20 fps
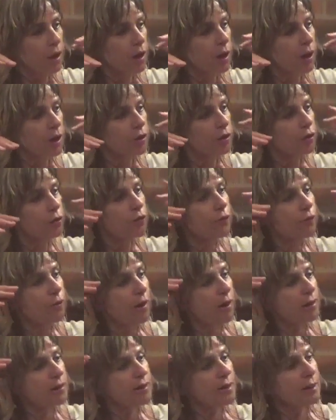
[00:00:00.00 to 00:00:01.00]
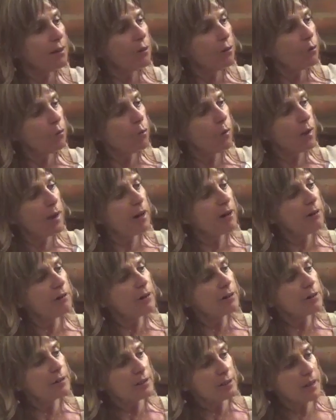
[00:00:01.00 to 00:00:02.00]
can you find out where
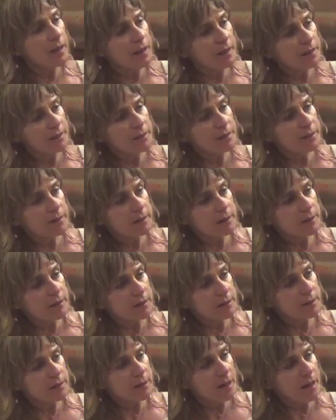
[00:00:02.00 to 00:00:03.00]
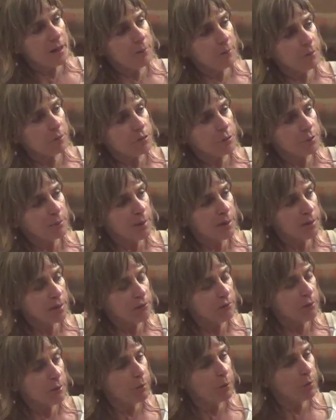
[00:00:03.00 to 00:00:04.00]
is that that's able to make
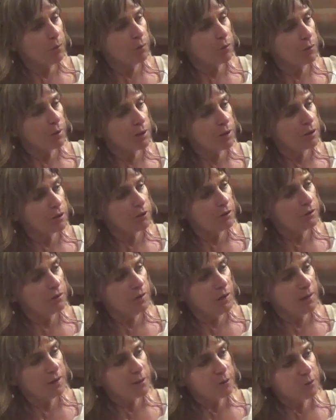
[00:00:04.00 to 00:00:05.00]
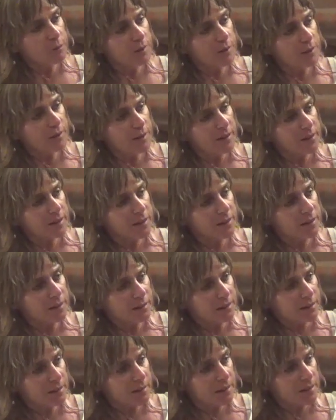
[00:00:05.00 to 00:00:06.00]
the report? Can you find where that
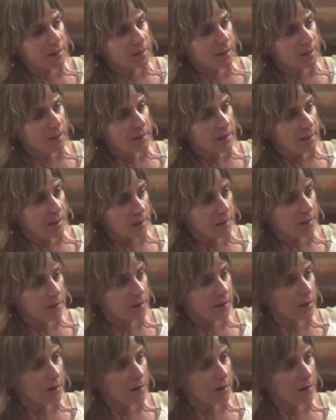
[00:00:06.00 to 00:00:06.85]
is? That